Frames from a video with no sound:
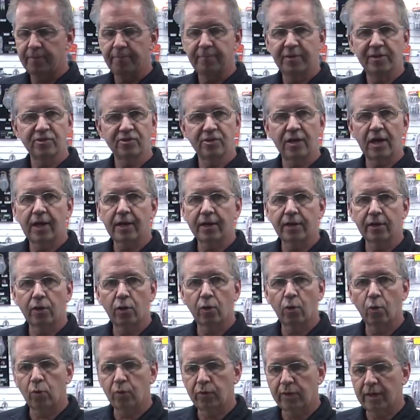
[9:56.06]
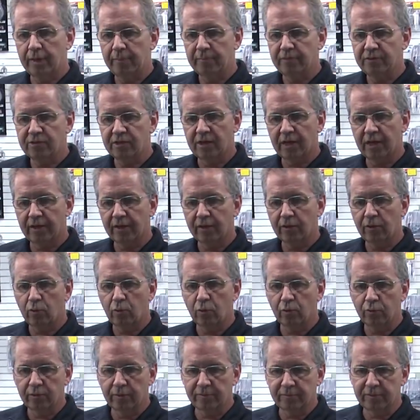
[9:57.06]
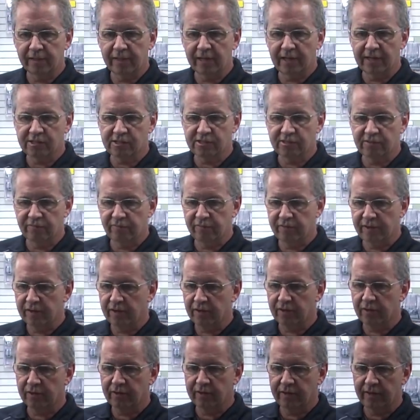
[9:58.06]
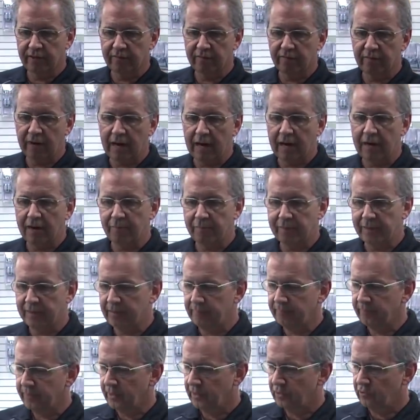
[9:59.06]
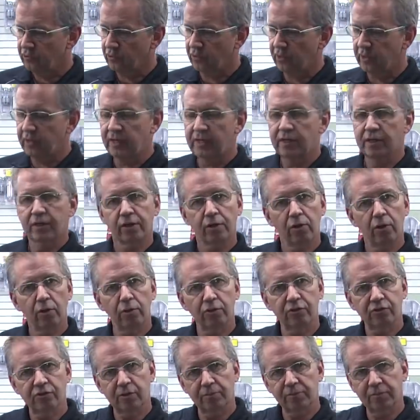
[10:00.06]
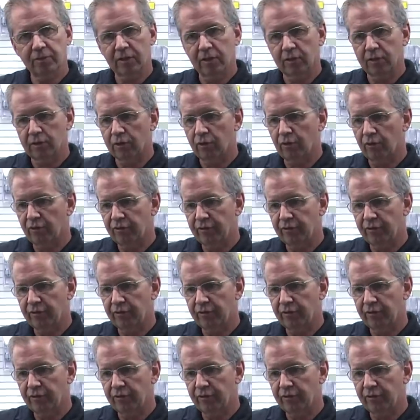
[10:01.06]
is not going to hold up. It's not going to hold up to that severe environment. So you need to go to something a little